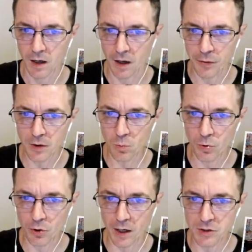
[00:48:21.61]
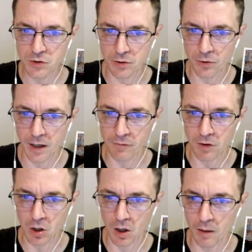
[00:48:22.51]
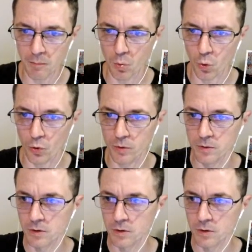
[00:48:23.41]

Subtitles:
I think we're actually going to have a lot more